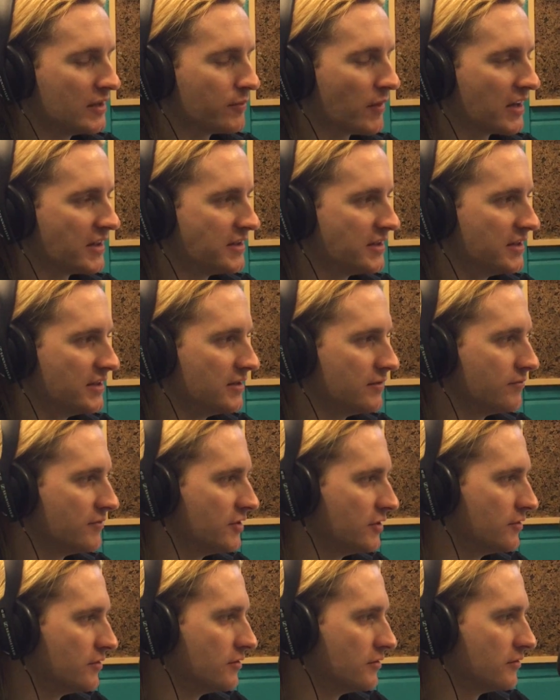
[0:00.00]
and my team
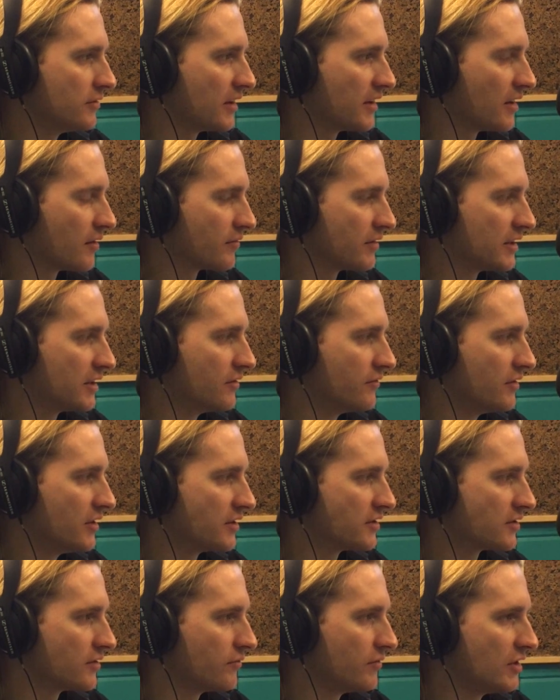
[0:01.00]
do at every
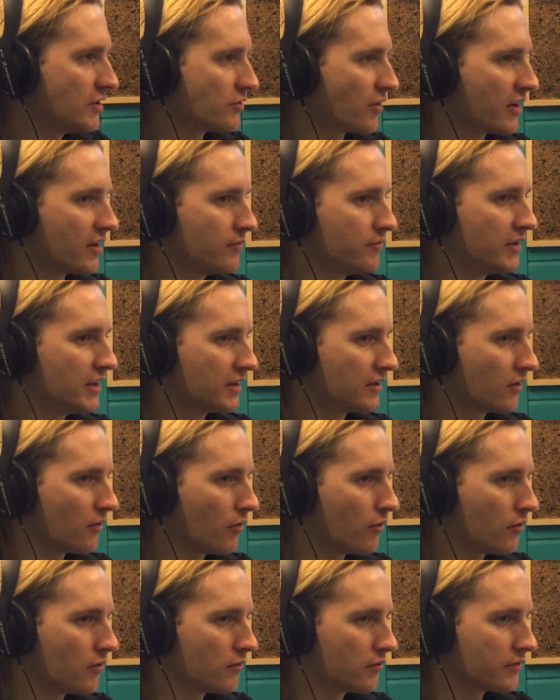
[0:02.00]
convention, we try to make the
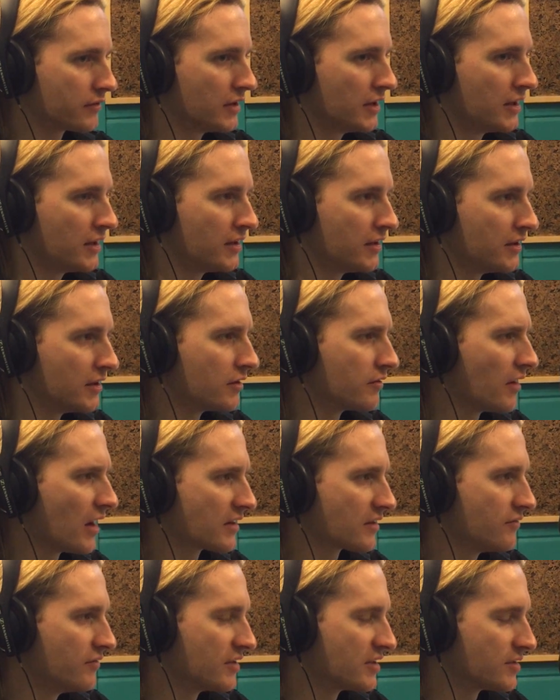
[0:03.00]
whole
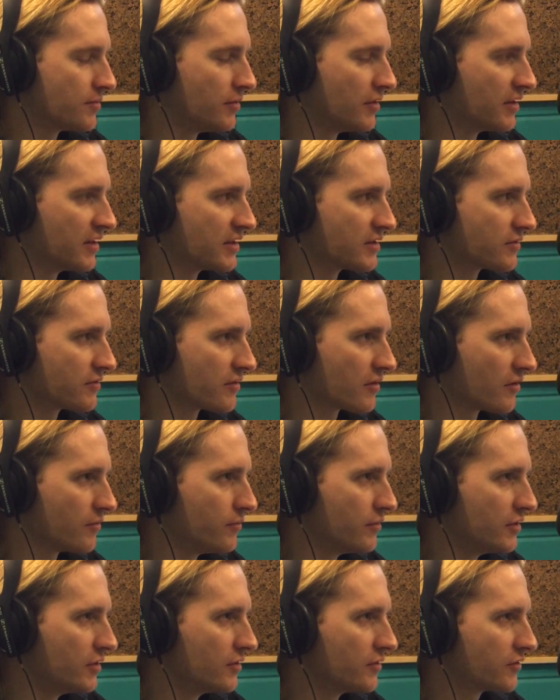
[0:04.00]
interactive experience with our
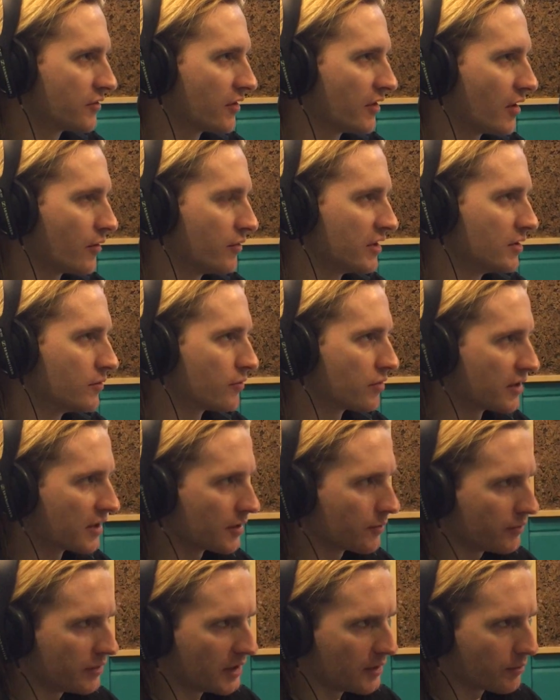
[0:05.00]
booth so that we can
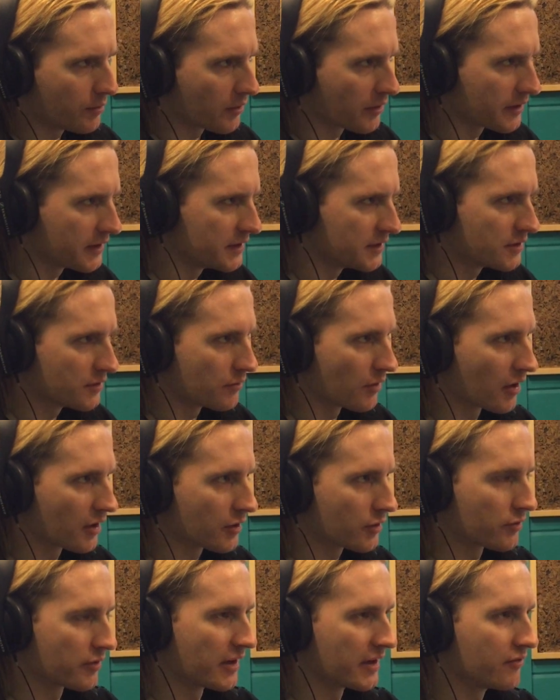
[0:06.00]
bring people into
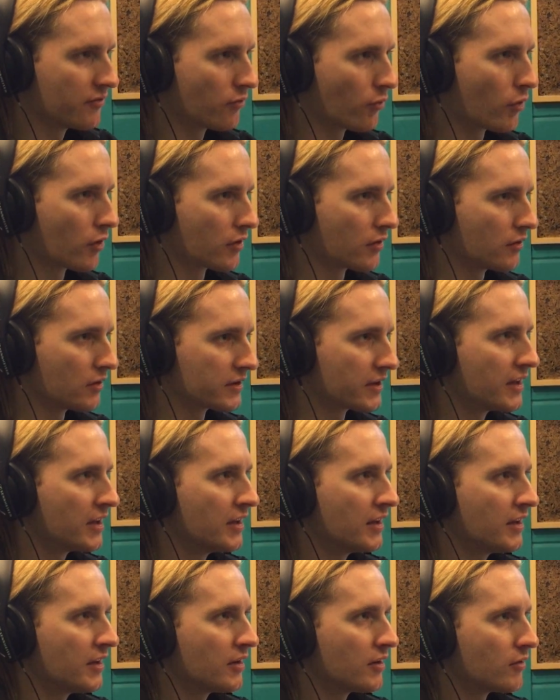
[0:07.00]
our creative world
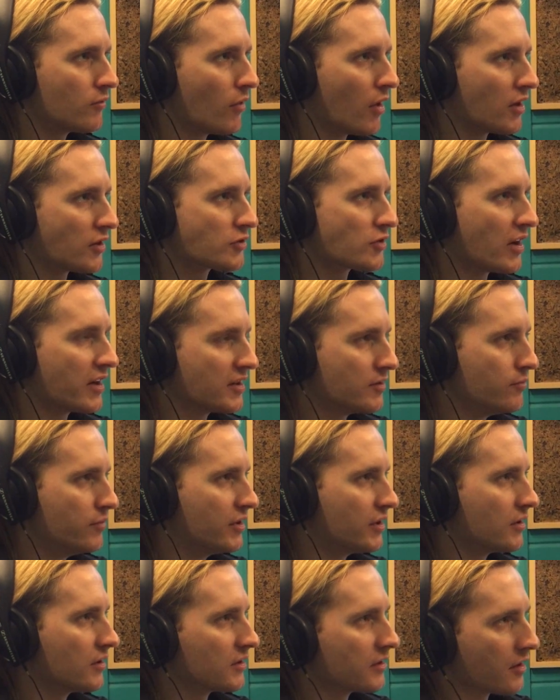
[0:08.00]
while trying to
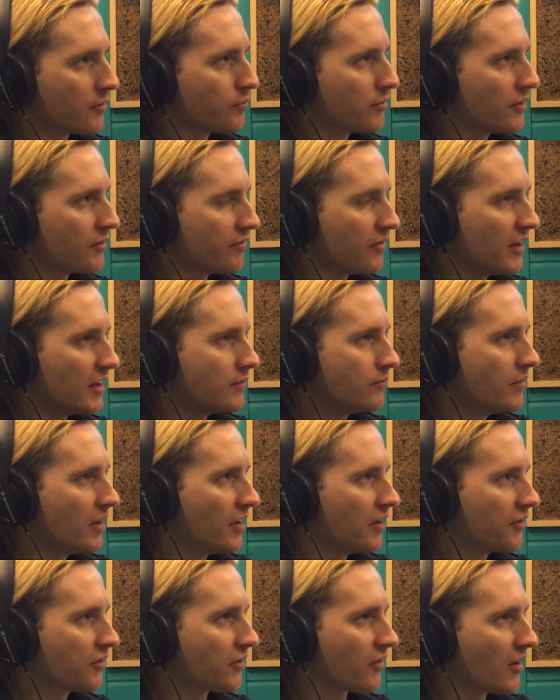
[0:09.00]
build a fan
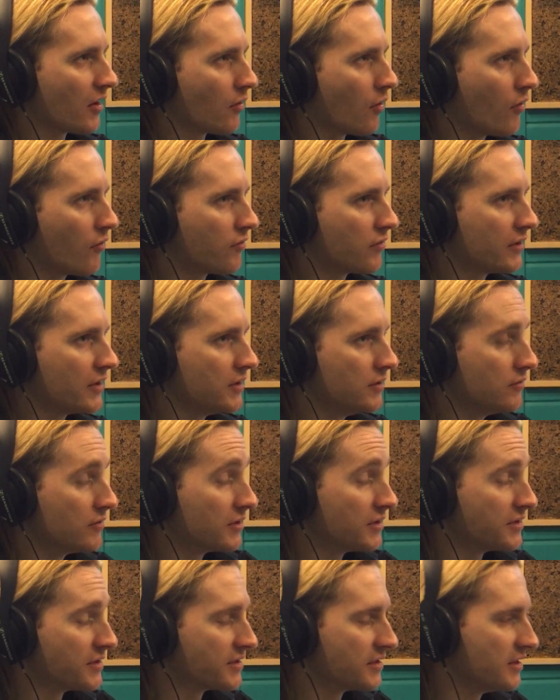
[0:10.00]
base so that hopefully you
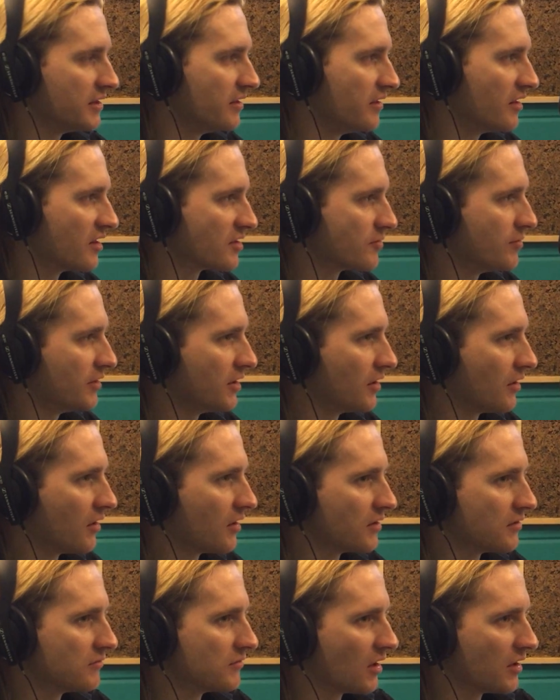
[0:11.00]
can see The Edge of
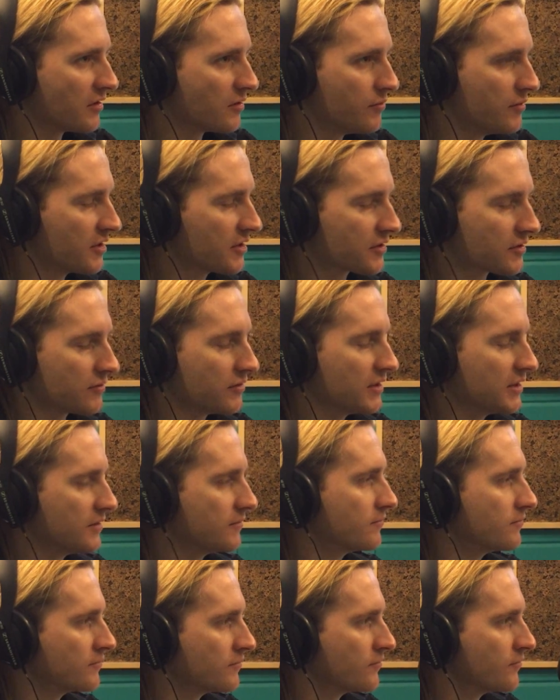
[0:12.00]
Beyond on the big screen.